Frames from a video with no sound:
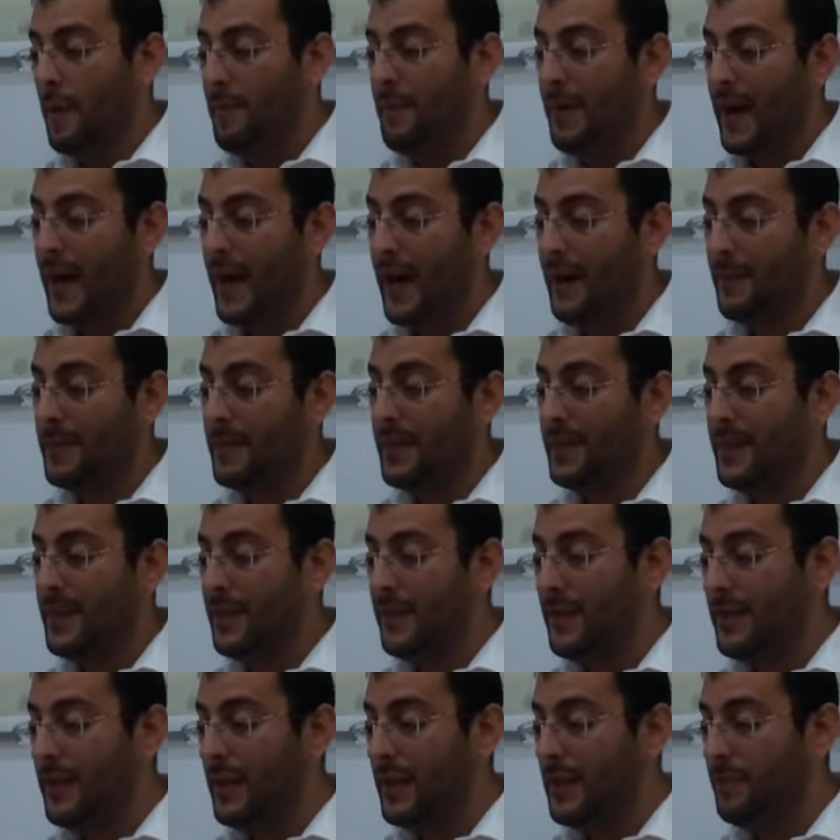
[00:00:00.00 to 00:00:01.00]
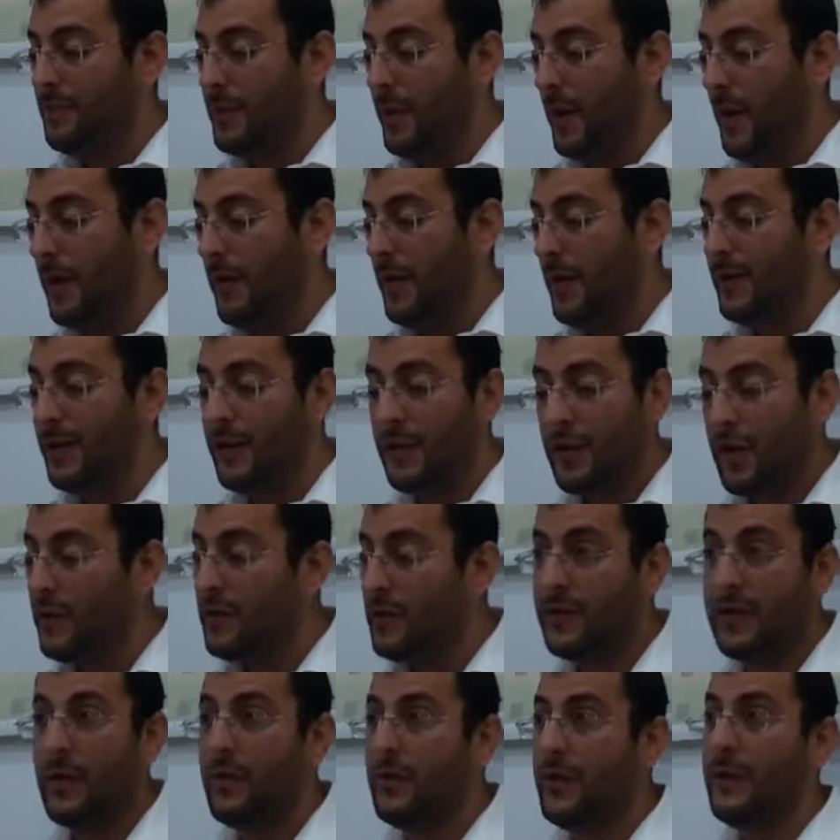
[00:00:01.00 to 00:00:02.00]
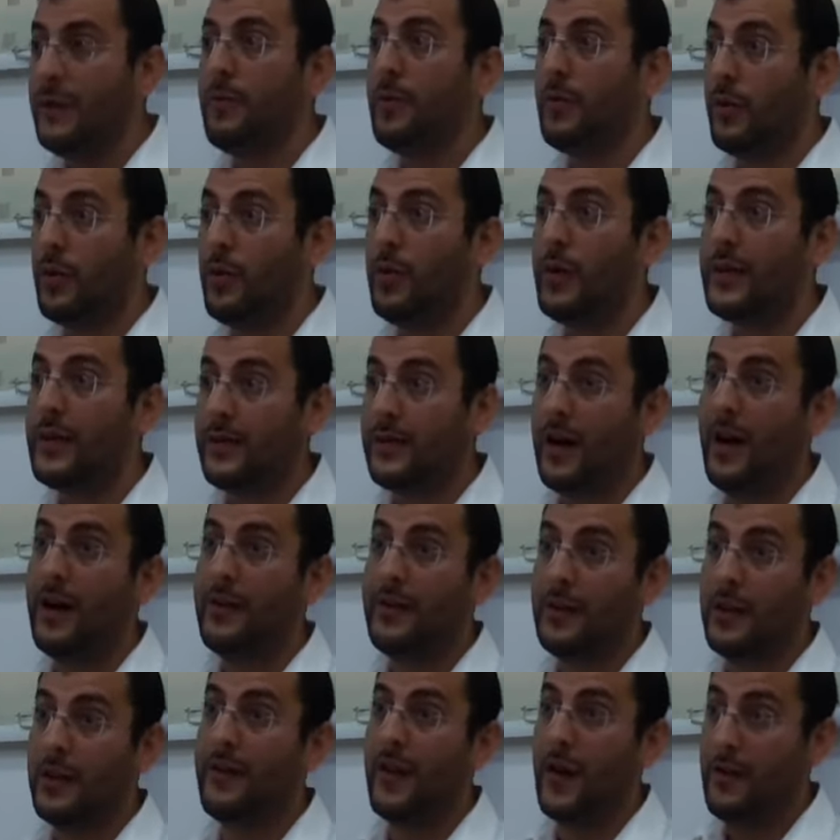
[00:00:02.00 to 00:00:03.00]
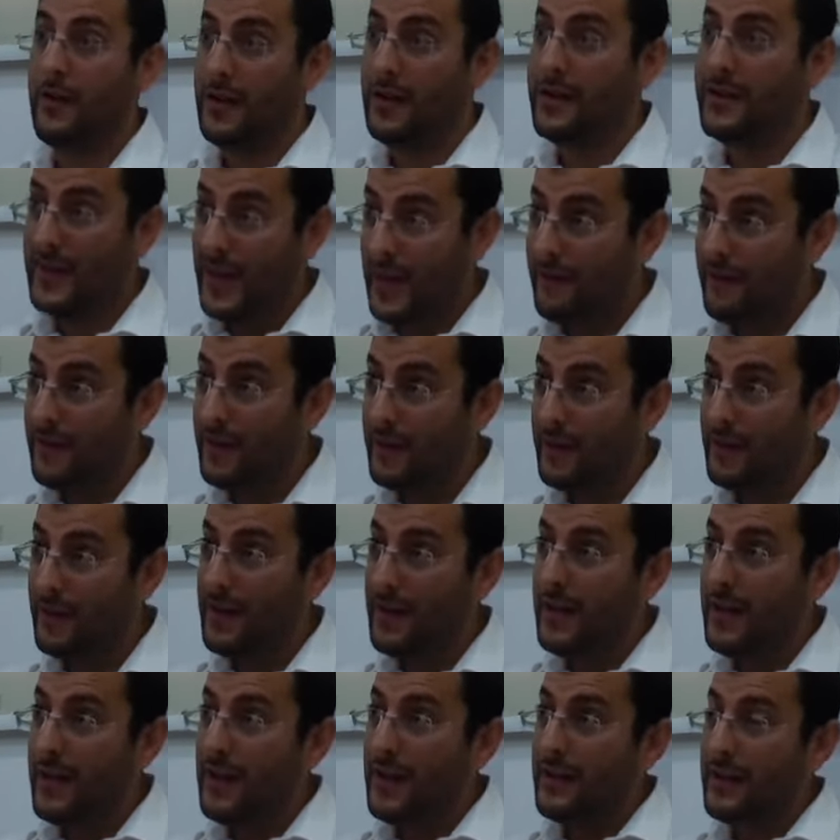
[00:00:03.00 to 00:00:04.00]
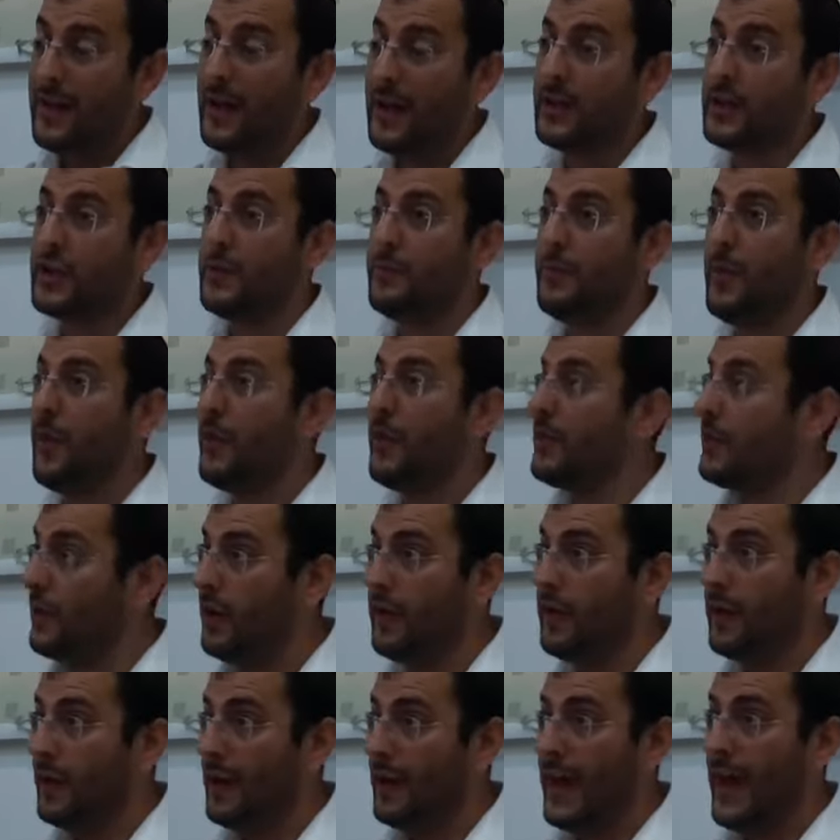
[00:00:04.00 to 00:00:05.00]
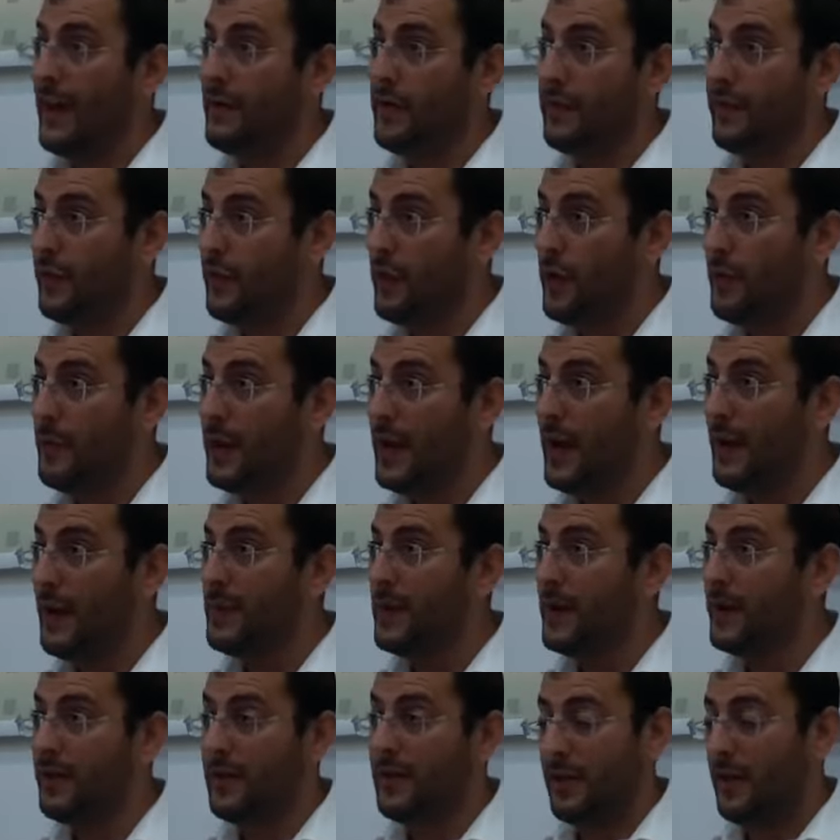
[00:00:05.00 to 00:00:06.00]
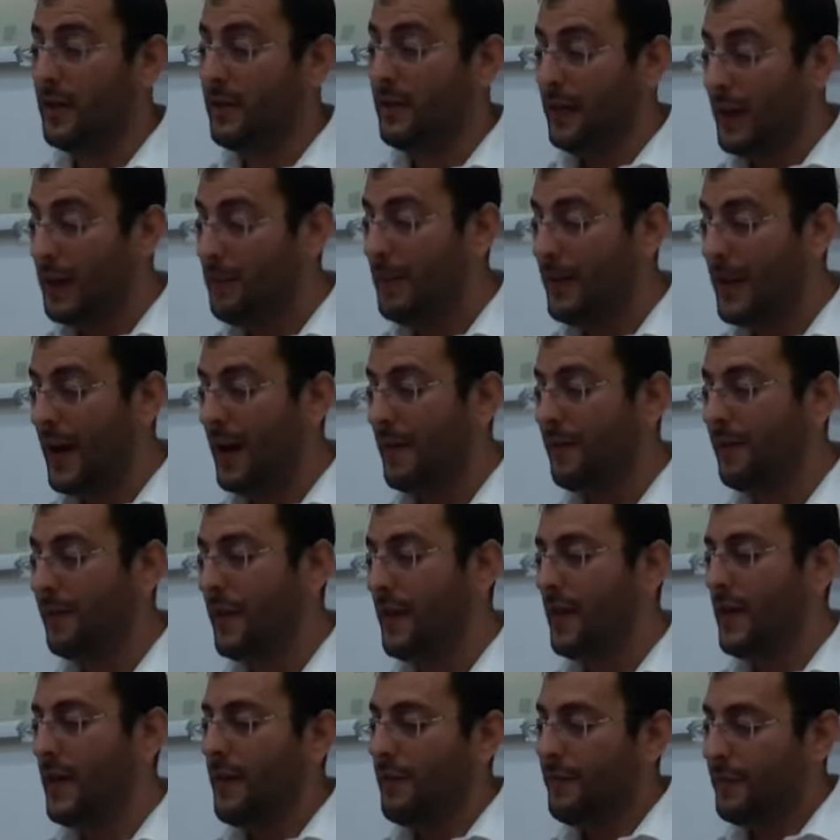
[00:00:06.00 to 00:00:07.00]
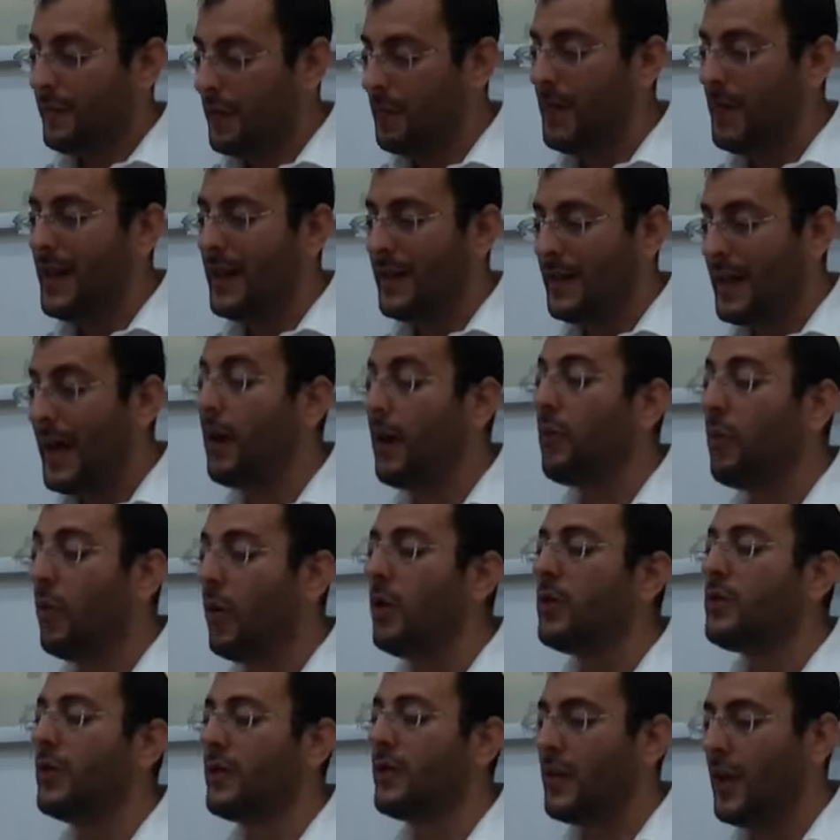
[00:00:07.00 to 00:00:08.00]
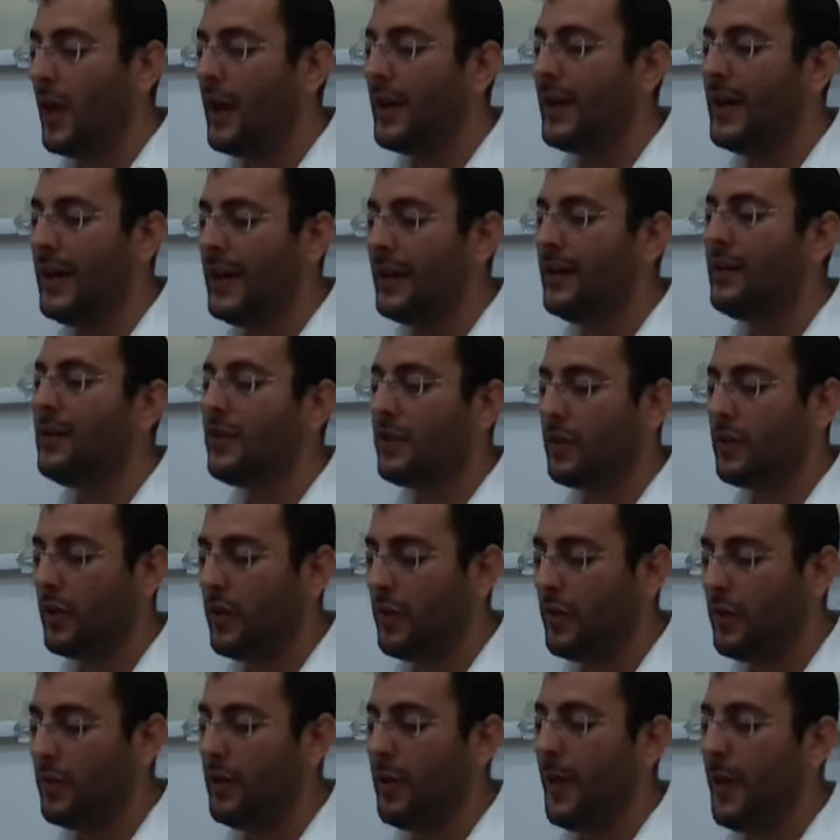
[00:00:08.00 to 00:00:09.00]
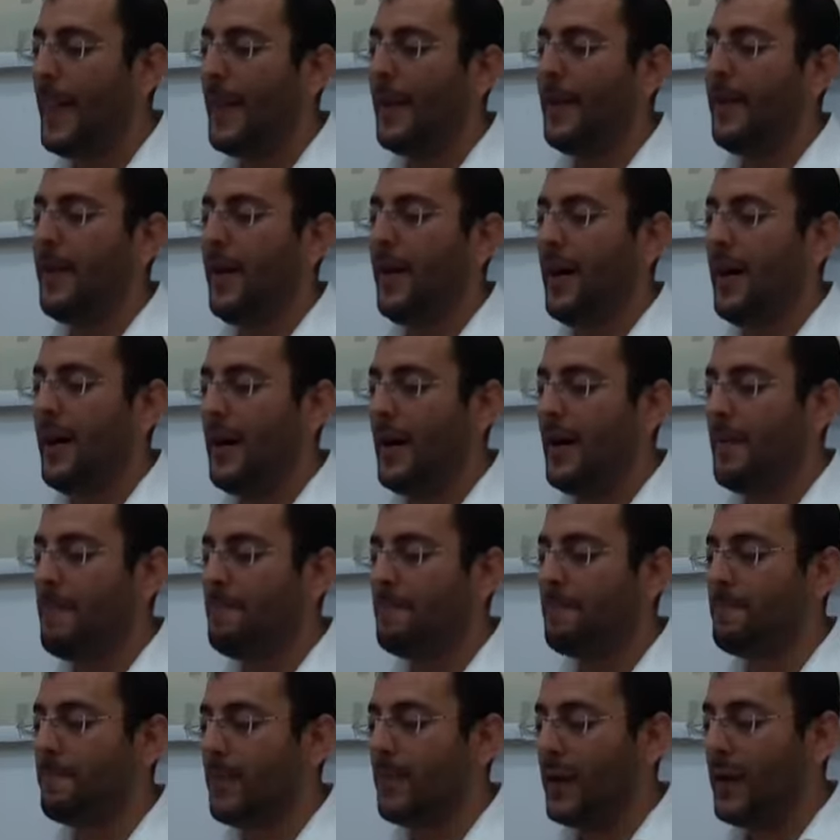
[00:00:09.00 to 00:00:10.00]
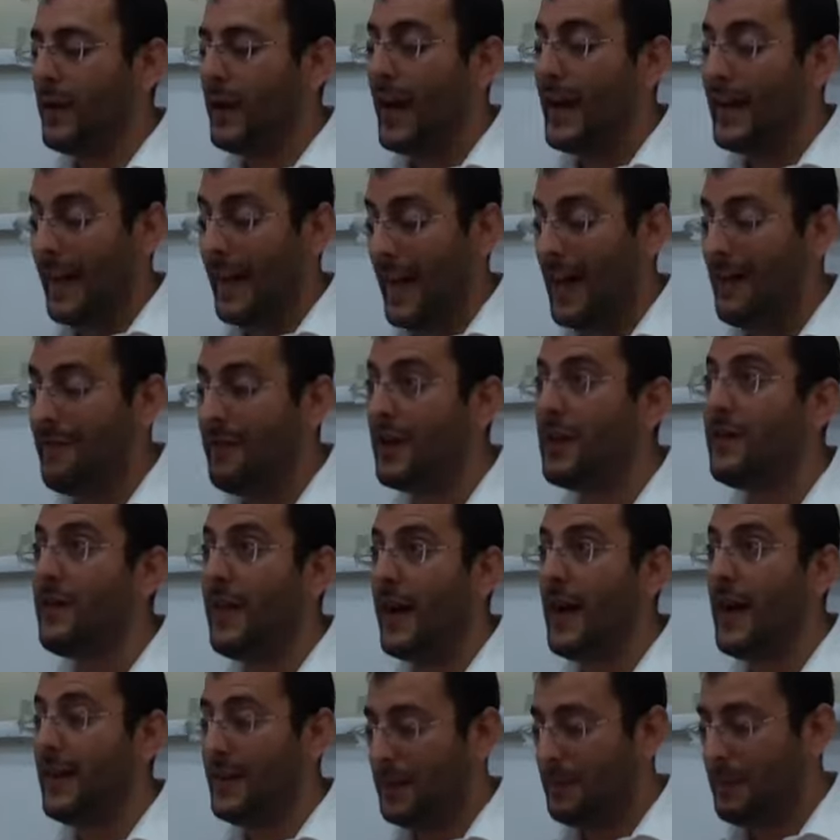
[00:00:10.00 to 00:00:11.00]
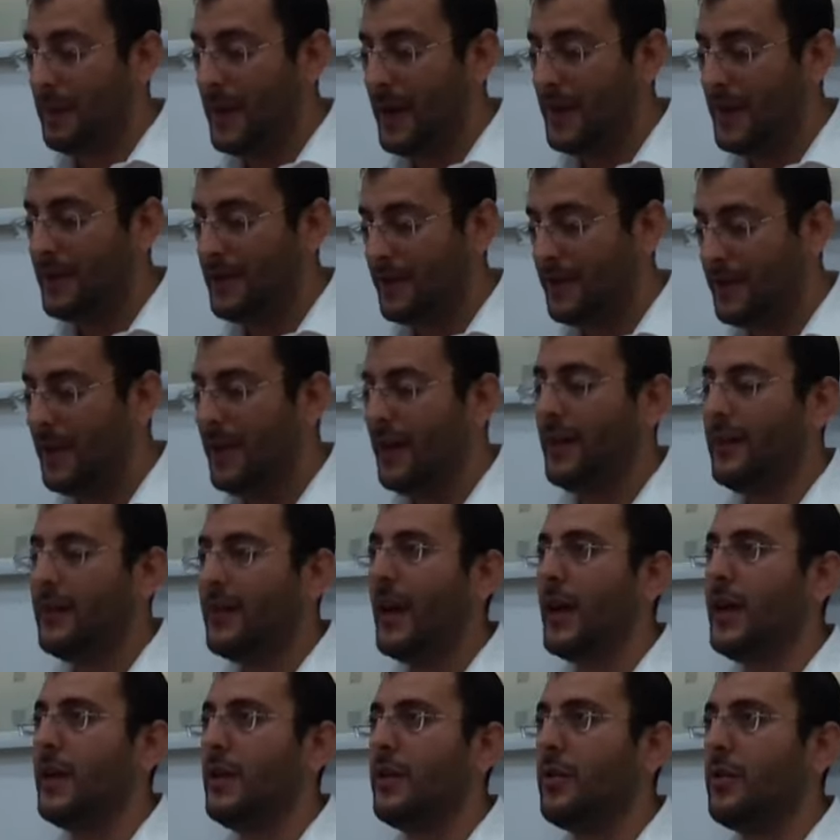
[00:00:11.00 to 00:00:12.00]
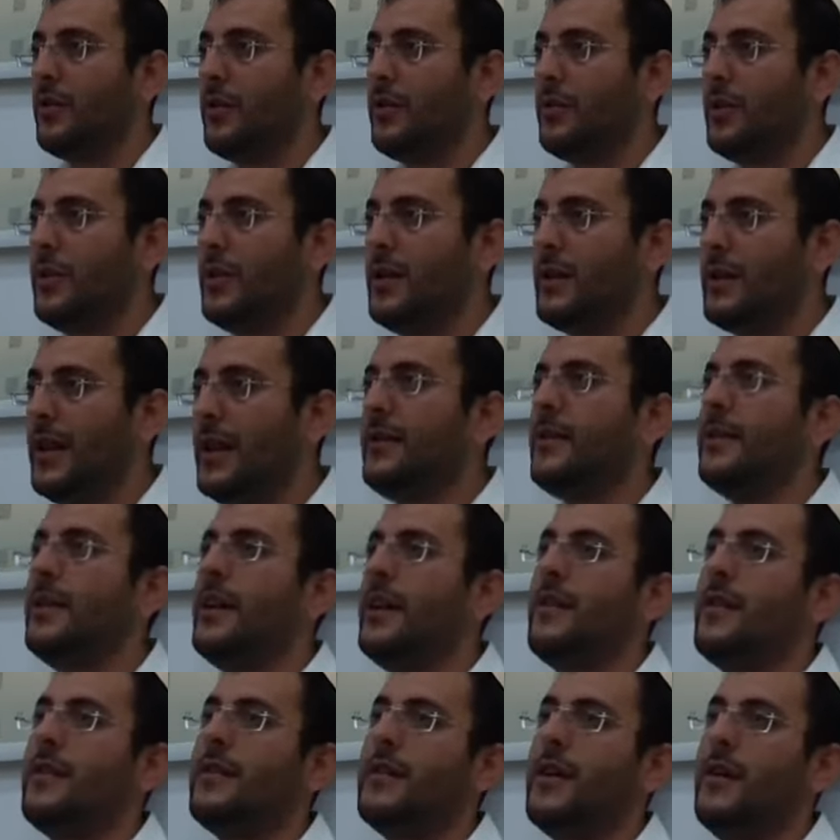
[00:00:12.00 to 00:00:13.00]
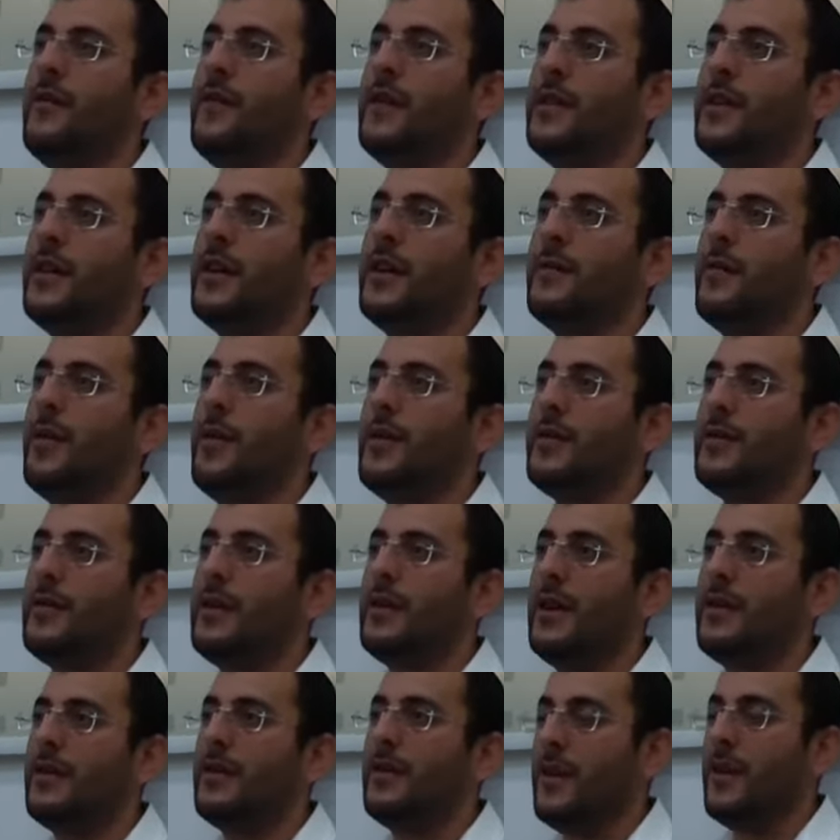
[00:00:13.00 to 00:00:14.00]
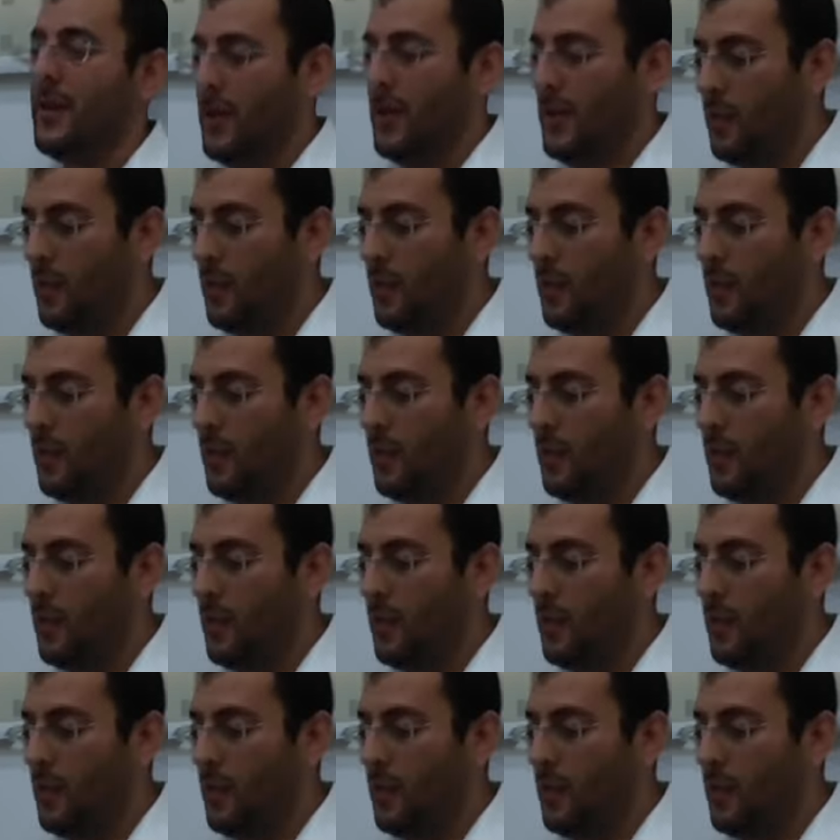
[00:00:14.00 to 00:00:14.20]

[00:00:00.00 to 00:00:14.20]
perhaps since this bore is not so deep at all, it started off only seven, such a bore is not going to have the formula because it's not deep enough to make that water turn into um, like hevel of airspace, teiku that's another safek the Gemara says.